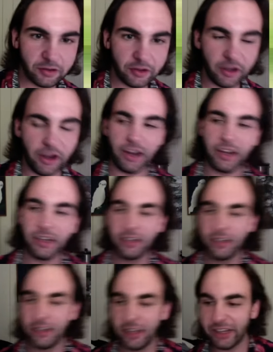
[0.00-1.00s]
All right.
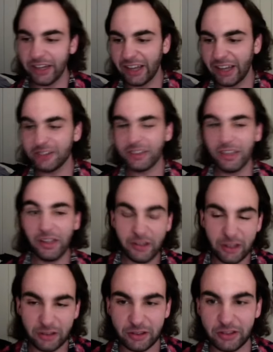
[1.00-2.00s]
Hey guys,
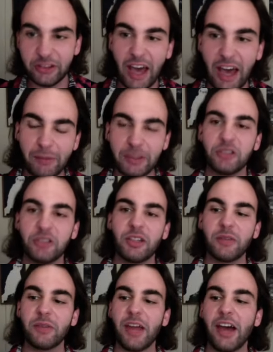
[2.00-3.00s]
this is Tommy's
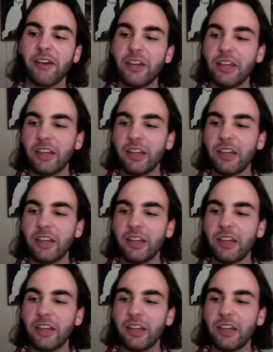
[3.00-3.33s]
stream now.